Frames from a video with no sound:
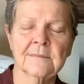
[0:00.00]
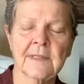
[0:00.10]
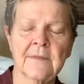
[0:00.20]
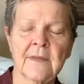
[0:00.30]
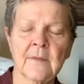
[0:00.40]

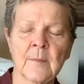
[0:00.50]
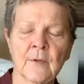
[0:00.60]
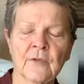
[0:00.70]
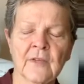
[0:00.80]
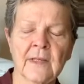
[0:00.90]
And then the
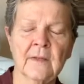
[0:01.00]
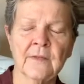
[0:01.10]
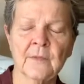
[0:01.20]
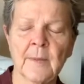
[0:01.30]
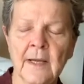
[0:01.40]
most subtle
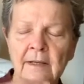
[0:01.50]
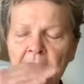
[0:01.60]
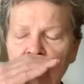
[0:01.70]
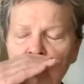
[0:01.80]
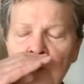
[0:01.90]
spot
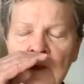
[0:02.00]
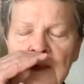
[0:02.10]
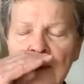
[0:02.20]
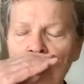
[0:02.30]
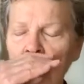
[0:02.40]
is
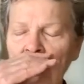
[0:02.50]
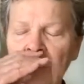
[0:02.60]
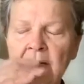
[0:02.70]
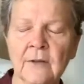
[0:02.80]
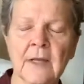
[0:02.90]
usually around our